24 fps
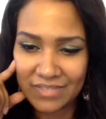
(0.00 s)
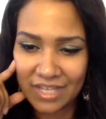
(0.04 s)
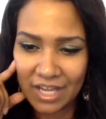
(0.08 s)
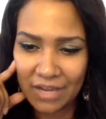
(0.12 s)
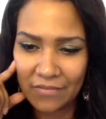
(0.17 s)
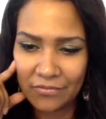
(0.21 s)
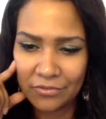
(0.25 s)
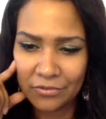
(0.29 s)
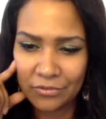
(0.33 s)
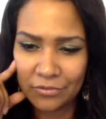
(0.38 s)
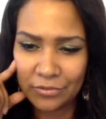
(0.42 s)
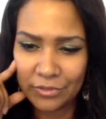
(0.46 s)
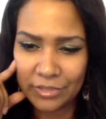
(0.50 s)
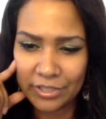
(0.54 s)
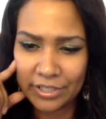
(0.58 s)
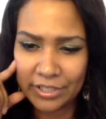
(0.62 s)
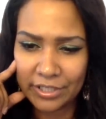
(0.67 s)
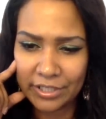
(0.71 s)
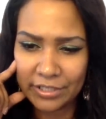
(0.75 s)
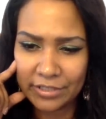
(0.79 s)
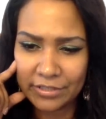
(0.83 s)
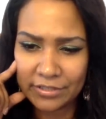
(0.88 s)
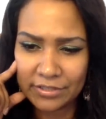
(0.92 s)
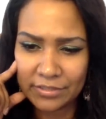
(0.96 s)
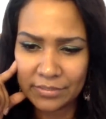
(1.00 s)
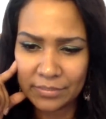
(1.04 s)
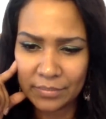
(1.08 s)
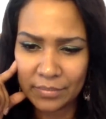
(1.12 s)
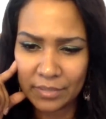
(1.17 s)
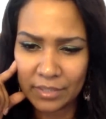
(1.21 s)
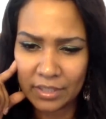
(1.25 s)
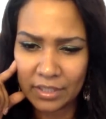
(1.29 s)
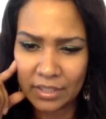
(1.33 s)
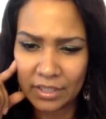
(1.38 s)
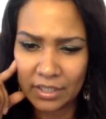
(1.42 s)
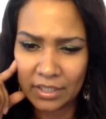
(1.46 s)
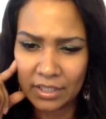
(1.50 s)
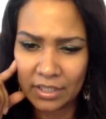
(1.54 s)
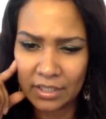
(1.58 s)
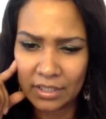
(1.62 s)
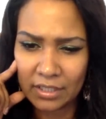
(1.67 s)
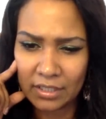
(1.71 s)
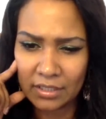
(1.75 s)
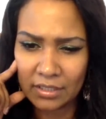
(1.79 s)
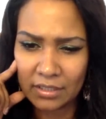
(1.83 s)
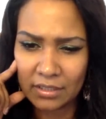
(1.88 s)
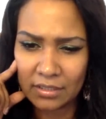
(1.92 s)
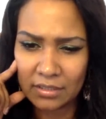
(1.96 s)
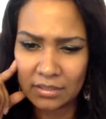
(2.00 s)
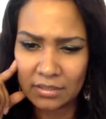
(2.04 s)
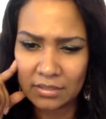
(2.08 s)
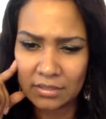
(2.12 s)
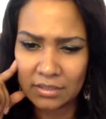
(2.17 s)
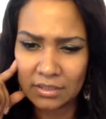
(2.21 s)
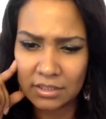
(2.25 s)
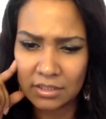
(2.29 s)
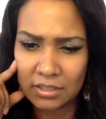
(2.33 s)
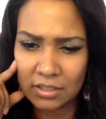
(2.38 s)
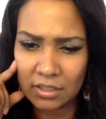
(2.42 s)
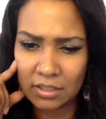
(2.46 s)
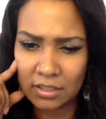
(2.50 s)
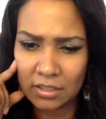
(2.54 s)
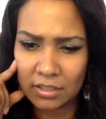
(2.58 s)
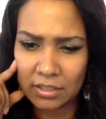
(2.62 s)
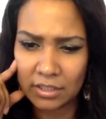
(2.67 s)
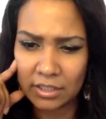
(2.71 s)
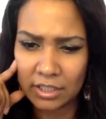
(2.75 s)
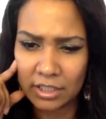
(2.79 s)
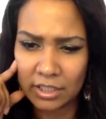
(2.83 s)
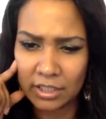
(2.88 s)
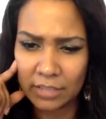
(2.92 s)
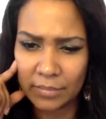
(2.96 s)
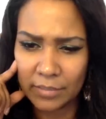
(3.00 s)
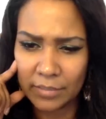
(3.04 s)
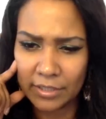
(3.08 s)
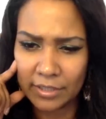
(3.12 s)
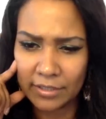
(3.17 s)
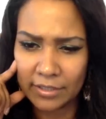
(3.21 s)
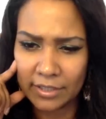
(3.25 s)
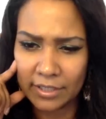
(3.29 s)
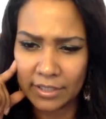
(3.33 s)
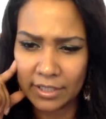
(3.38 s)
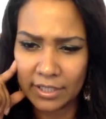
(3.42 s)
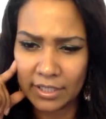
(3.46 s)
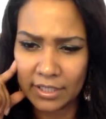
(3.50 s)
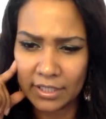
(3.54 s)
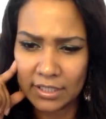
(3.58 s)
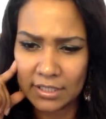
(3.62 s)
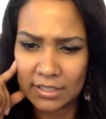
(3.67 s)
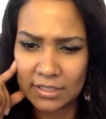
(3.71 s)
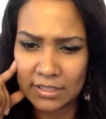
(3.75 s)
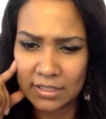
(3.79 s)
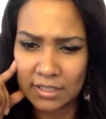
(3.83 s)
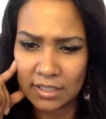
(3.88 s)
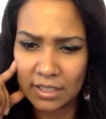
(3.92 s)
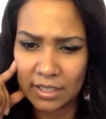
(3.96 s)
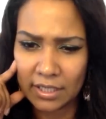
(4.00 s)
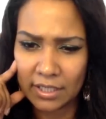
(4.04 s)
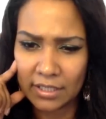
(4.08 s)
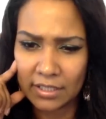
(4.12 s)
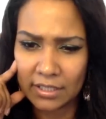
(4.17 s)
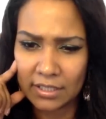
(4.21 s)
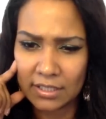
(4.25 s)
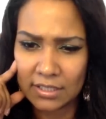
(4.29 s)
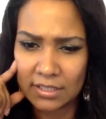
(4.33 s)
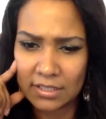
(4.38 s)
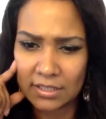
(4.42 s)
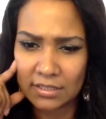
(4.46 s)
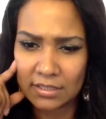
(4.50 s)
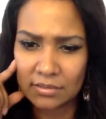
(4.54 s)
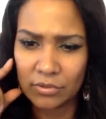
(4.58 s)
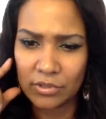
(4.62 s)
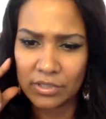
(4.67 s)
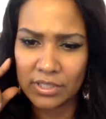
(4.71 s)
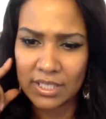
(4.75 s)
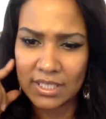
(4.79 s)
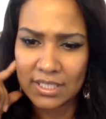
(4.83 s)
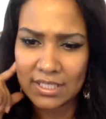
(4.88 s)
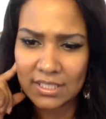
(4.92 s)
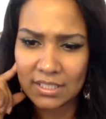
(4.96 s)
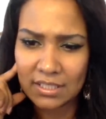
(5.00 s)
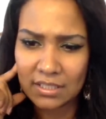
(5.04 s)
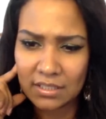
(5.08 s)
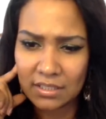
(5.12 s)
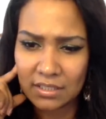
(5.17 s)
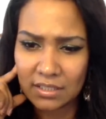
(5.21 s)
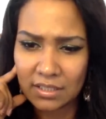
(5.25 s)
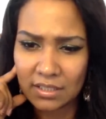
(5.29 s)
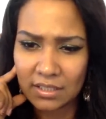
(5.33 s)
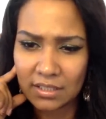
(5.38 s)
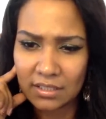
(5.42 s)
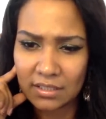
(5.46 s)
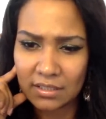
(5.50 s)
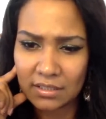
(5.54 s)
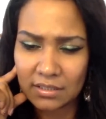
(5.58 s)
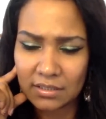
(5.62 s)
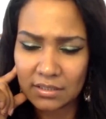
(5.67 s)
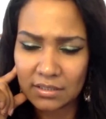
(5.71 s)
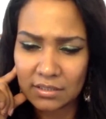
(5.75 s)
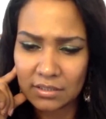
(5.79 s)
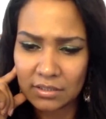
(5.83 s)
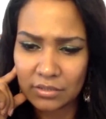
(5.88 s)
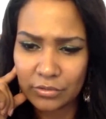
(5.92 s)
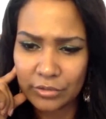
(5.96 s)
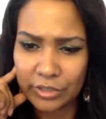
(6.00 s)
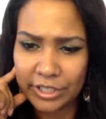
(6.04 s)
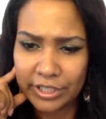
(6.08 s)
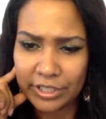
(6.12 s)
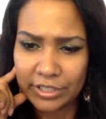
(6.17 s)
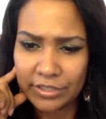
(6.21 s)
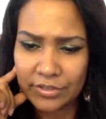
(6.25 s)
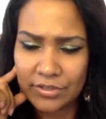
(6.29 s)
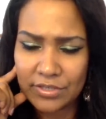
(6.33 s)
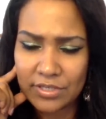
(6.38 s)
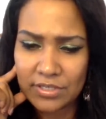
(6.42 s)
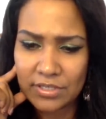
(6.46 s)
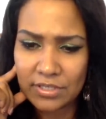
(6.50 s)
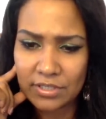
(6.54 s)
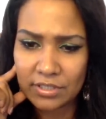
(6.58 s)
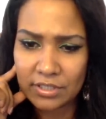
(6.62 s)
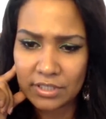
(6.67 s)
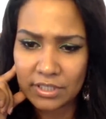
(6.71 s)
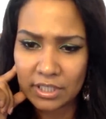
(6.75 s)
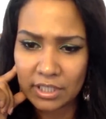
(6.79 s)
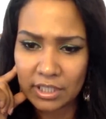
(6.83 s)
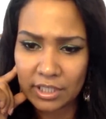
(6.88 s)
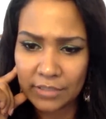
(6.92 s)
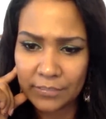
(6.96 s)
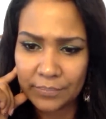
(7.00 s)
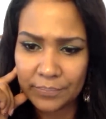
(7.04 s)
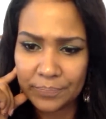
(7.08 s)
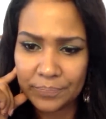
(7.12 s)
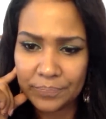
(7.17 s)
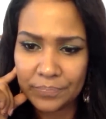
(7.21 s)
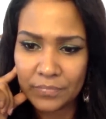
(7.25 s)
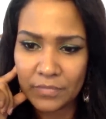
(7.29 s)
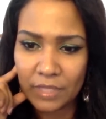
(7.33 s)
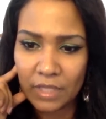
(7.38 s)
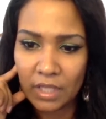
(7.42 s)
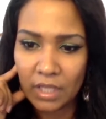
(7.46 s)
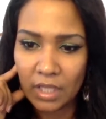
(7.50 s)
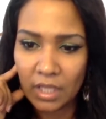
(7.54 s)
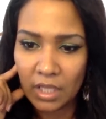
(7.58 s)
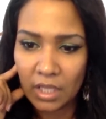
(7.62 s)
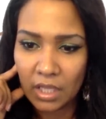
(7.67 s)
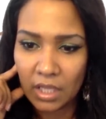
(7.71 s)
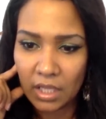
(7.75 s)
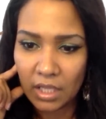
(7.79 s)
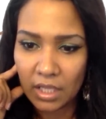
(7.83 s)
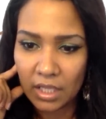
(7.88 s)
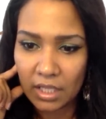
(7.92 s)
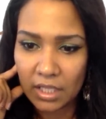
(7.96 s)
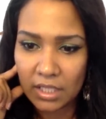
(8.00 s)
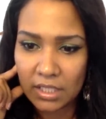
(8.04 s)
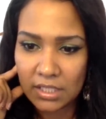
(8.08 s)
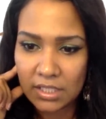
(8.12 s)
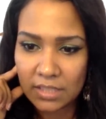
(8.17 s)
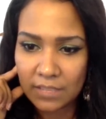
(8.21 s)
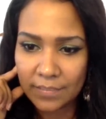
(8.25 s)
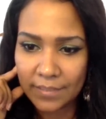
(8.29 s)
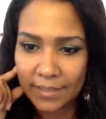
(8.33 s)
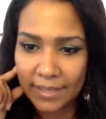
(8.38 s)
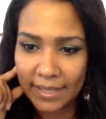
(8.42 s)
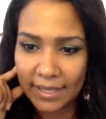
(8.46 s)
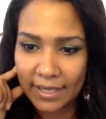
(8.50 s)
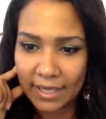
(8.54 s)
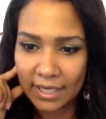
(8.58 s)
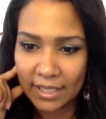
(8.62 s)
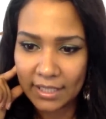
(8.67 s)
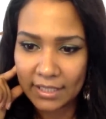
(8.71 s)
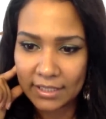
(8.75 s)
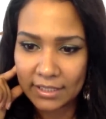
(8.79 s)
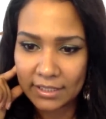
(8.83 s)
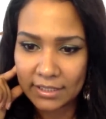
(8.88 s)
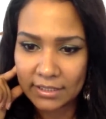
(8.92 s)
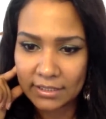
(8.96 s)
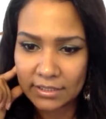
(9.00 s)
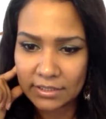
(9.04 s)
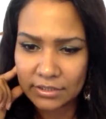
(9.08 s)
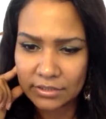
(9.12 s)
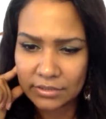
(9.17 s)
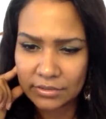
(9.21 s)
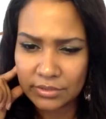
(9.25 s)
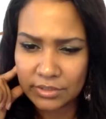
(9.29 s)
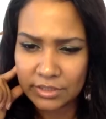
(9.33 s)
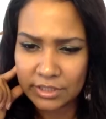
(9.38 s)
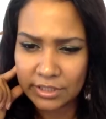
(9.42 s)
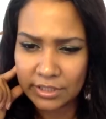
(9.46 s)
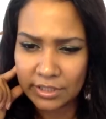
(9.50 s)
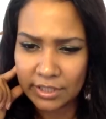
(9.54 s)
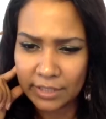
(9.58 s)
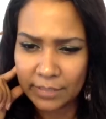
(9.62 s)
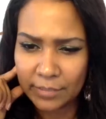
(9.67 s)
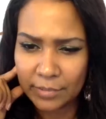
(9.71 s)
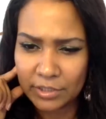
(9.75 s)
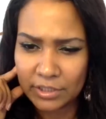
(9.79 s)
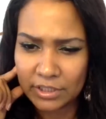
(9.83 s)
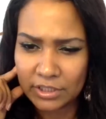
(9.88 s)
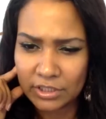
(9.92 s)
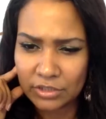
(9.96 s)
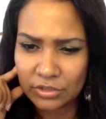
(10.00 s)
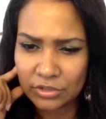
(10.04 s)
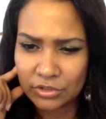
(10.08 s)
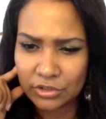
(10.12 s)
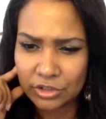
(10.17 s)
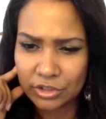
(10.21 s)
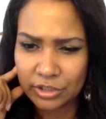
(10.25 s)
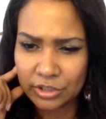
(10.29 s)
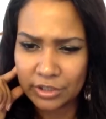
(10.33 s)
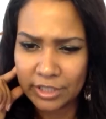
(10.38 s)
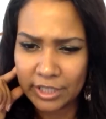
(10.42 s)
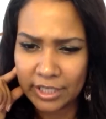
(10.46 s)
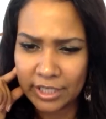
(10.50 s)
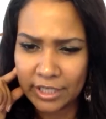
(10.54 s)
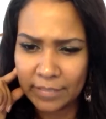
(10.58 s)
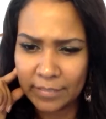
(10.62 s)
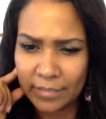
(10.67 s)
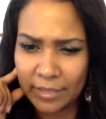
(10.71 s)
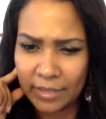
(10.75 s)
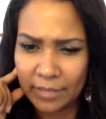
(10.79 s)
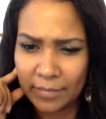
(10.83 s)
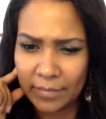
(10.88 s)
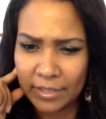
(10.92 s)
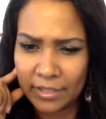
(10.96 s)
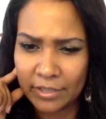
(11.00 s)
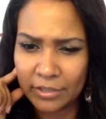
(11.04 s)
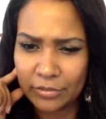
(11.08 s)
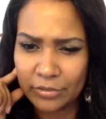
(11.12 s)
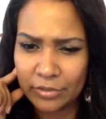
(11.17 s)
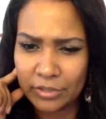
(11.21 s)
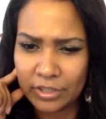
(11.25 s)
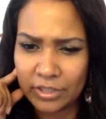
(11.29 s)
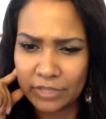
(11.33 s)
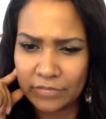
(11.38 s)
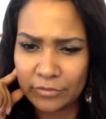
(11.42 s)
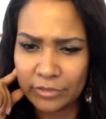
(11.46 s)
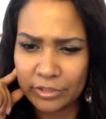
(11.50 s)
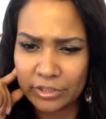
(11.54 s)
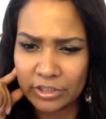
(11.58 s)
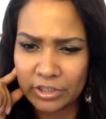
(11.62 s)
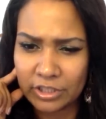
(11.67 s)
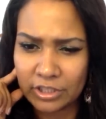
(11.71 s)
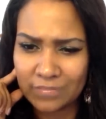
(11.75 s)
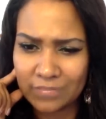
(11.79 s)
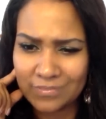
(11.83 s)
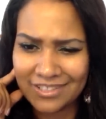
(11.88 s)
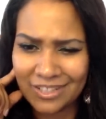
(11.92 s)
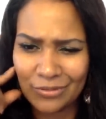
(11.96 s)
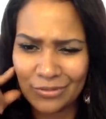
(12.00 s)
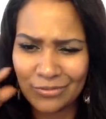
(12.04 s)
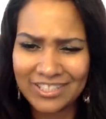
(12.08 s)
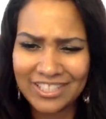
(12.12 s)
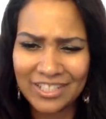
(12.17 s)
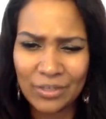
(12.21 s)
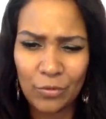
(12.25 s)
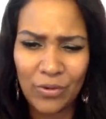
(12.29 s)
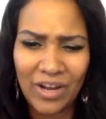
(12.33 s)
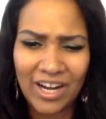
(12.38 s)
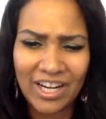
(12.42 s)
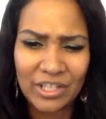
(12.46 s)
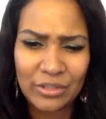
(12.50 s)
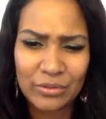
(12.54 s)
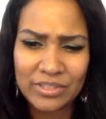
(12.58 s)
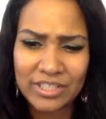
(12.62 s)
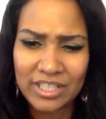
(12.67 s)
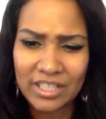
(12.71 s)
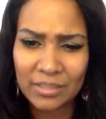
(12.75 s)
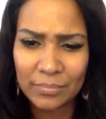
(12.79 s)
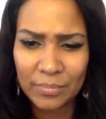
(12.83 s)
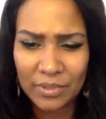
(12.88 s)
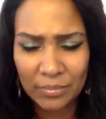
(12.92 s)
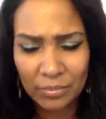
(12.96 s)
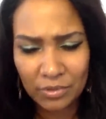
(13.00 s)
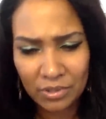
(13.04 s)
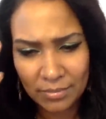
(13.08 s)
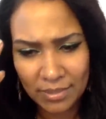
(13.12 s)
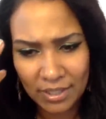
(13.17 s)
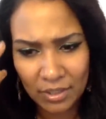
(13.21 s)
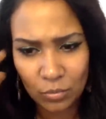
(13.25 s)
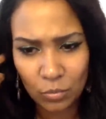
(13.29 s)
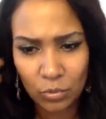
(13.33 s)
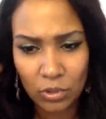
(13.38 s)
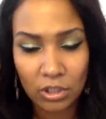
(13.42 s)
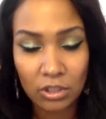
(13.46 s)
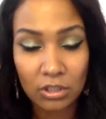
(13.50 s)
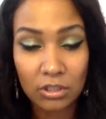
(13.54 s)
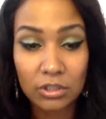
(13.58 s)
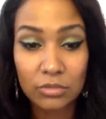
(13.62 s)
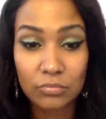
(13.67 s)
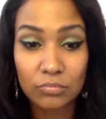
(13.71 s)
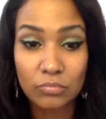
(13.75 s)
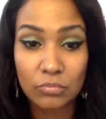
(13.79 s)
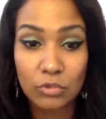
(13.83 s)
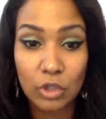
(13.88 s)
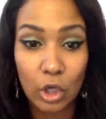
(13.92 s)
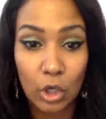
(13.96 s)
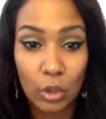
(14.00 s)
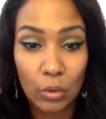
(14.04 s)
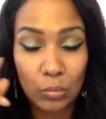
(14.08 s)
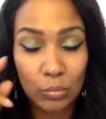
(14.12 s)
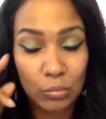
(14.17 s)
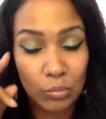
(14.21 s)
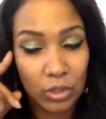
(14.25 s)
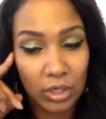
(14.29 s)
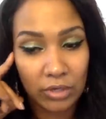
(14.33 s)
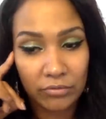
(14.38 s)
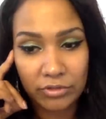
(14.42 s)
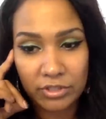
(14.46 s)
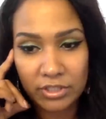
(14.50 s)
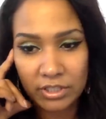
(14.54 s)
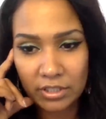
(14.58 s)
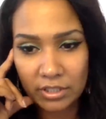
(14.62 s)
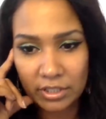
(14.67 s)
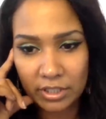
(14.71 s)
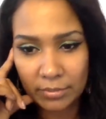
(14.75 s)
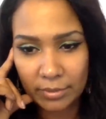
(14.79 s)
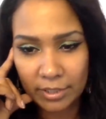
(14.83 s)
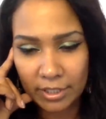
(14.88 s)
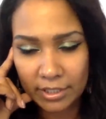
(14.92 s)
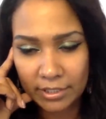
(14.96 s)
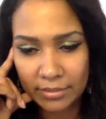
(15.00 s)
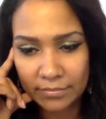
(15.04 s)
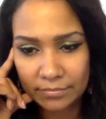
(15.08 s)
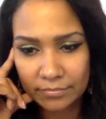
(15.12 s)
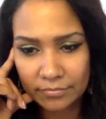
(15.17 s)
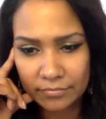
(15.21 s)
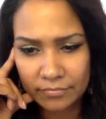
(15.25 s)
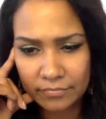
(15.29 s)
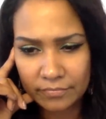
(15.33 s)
After three years, me and Dion are getting married and he's not a Dusty. Well, that's good. Three years is a good time. Is it bad idea to tell a potential sugar daddy about my new delivery job? Don't. why are you telling people about work? No, never tell anybody.